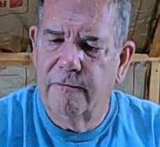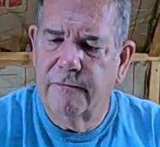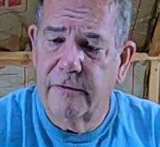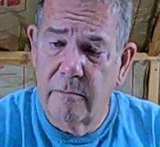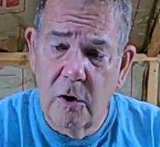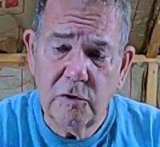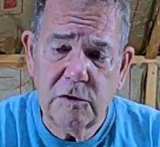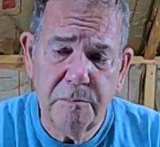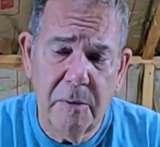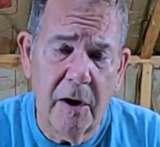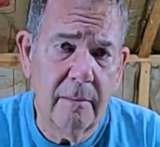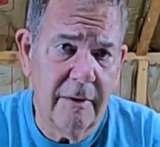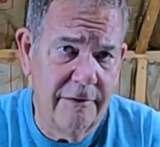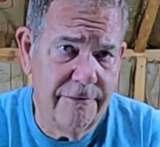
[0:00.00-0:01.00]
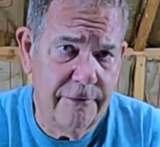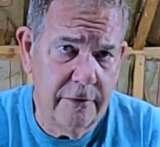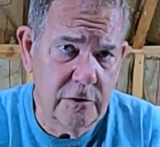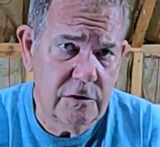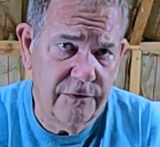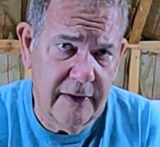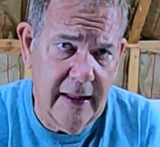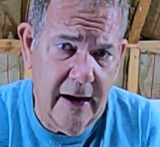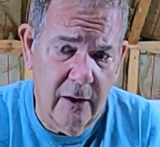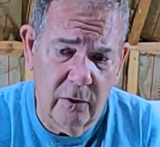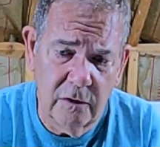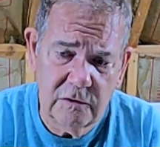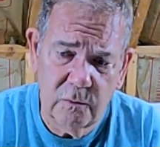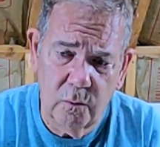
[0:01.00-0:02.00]
for the most part, my first
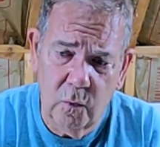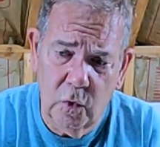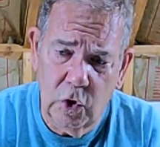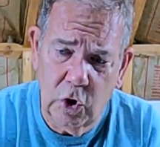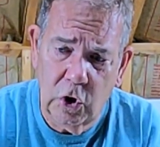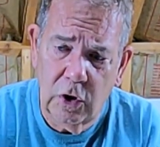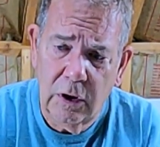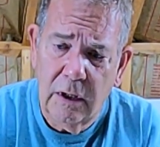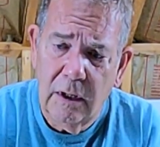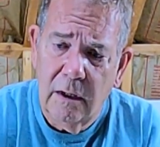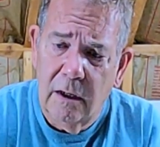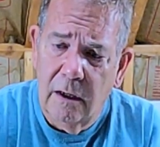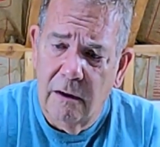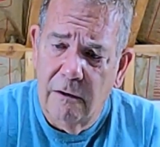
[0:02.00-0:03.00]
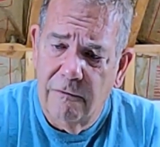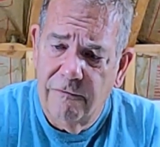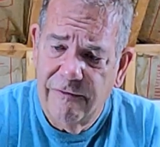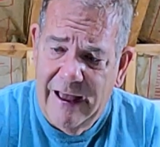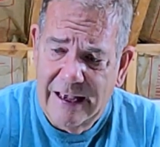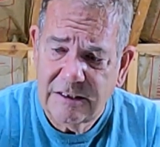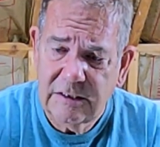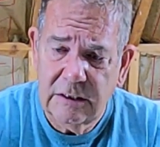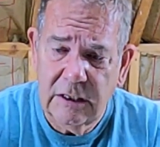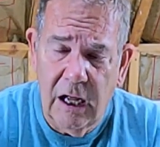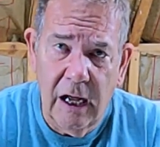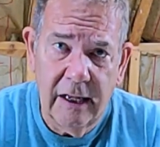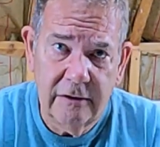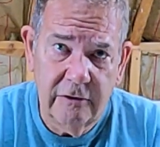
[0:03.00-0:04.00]
flowers were fastened
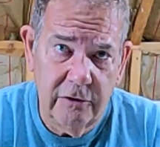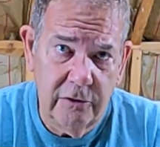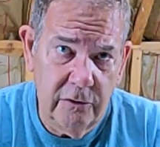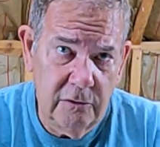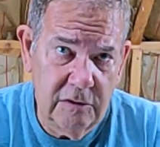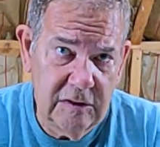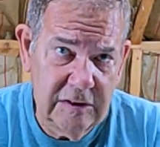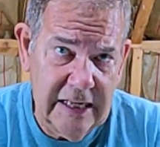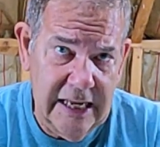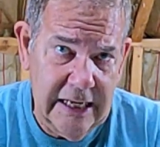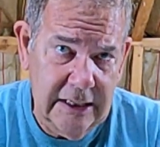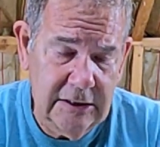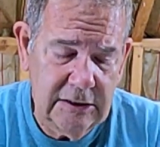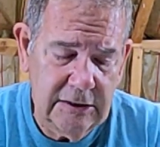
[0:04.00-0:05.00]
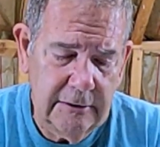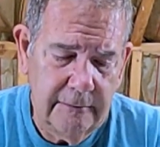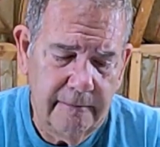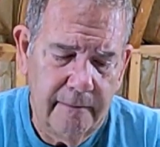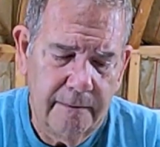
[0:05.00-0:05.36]
onto stakes.